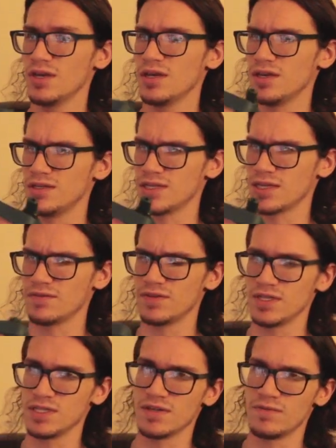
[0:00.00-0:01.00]
It's like a
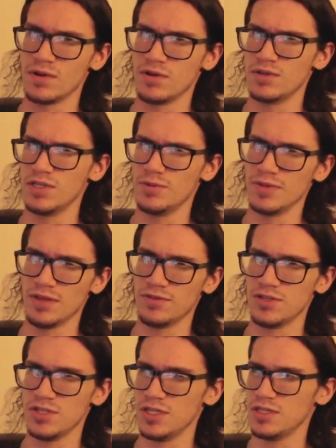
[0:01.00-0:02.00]
5700G without the
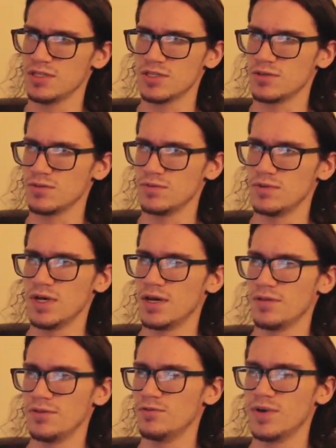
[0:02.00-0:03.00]
G, so
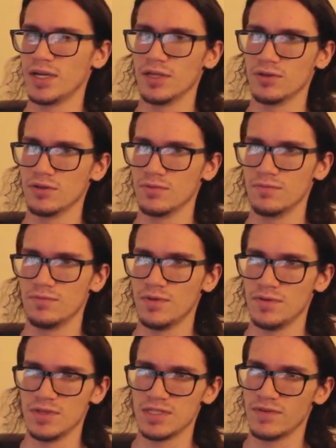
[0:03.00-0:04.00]
not the regular
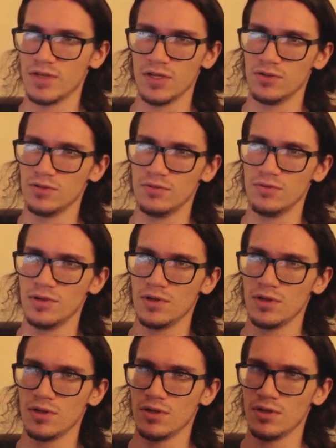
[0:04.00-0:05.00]

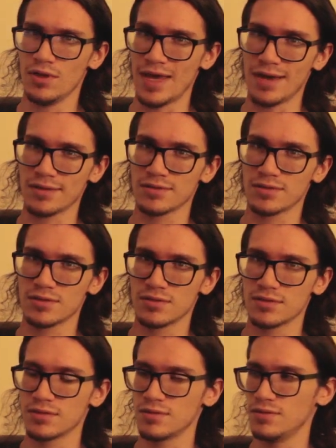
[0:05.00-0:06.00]
5700X
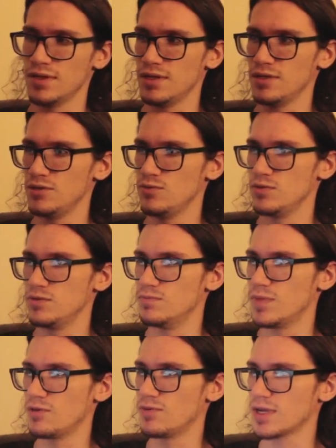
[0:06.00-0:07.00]
that you
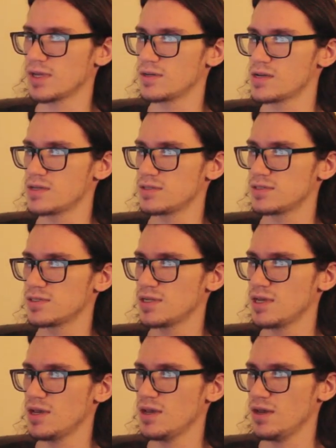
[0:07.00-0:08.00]
might recognize.
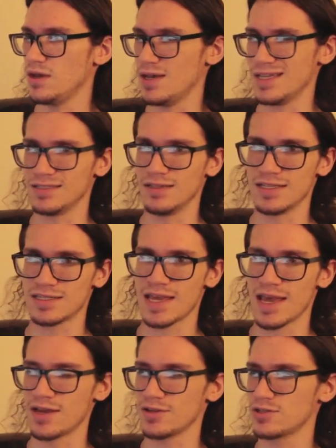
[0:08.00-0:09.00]
Has less
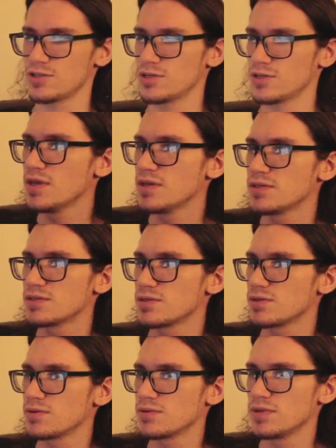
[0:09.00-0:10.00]
cache.
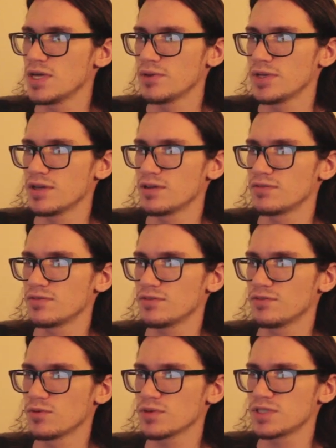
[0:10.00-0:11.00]
So now we have
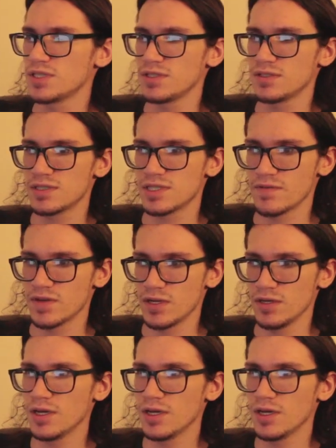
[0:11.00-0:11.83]
14799.